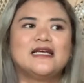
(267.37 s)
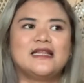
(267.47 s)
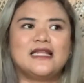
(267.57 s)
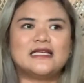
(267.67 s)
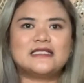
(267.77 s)

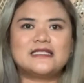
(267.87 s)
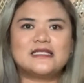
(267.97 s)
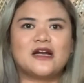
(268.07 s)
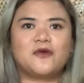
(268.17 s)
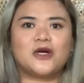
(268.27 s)
These
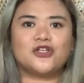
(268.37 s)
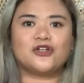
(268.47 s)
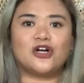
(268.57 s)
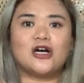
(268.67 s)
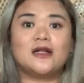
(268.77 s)
are what you
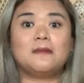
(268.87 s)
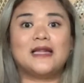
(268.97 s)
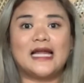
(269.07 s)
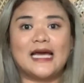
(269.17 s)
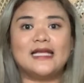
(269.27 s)
call
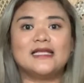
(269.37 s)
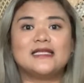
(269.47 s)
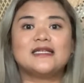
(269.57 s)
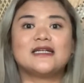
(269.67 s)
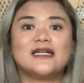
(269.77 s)
blind
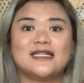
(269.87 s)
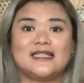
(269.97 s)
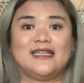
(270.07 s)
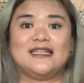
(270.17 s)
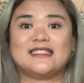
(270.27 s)

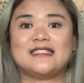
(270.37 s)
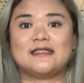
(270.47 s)
cuttings.